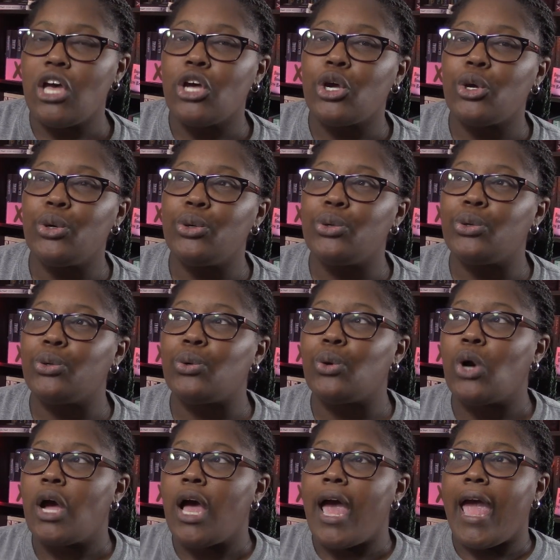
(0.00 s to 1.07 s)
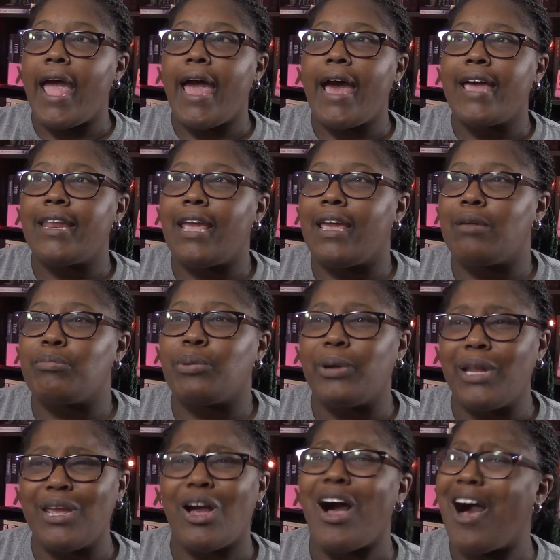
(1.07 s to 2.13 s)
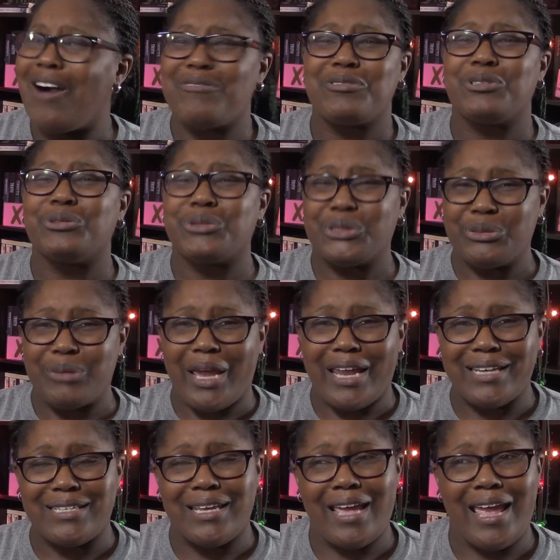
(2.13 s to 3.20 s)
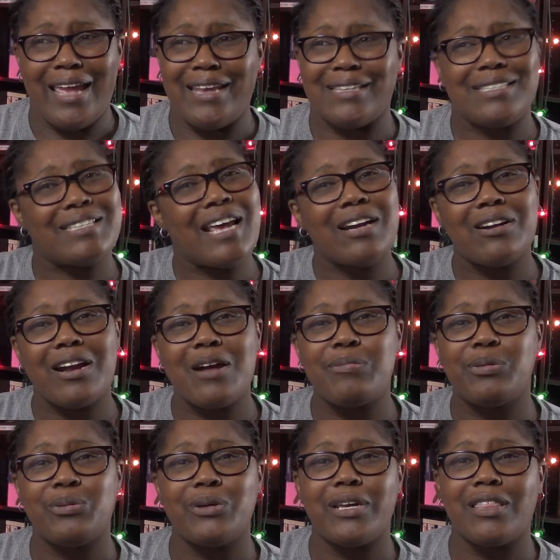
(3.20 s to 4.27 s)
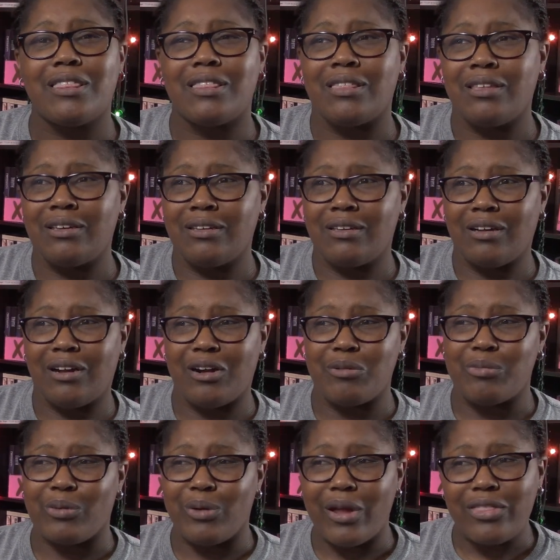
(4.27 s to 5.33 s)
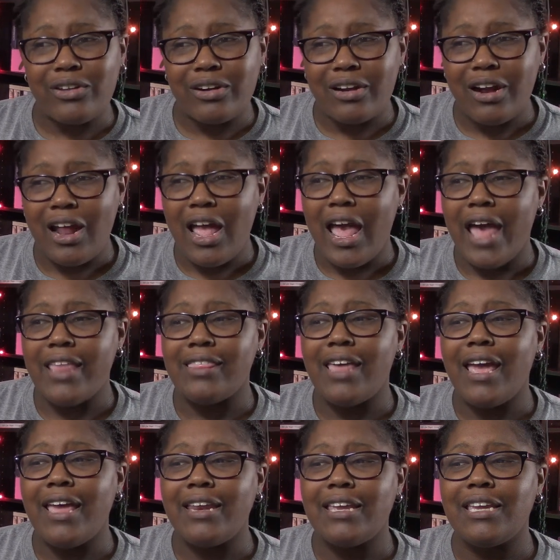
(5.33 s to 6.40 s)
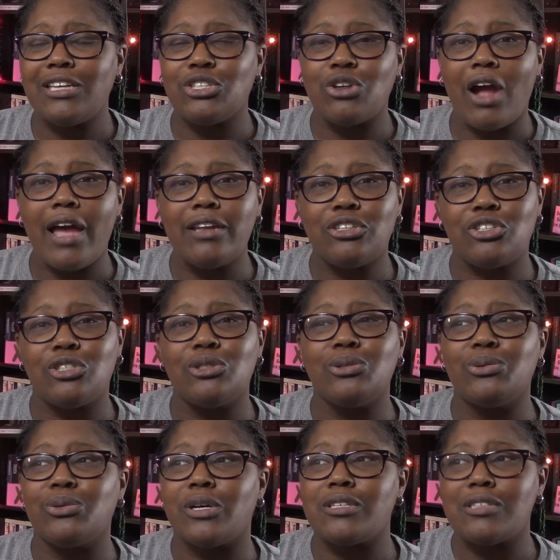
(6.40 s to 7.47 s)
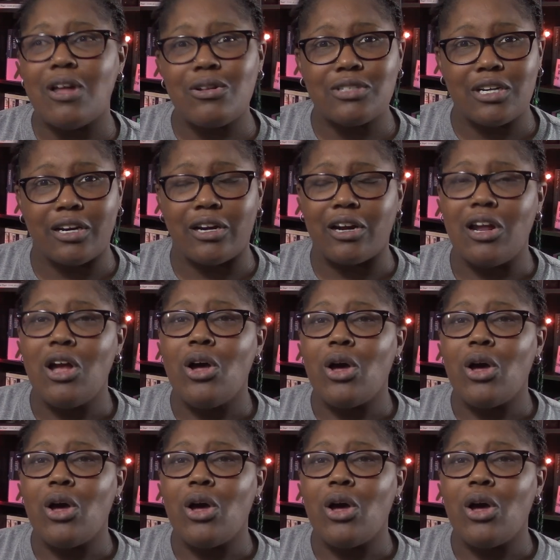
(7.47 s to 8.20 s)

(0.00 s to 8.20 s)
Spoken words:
who had a pretty awful roommate and set her up with her brother, and then he tried to assault her.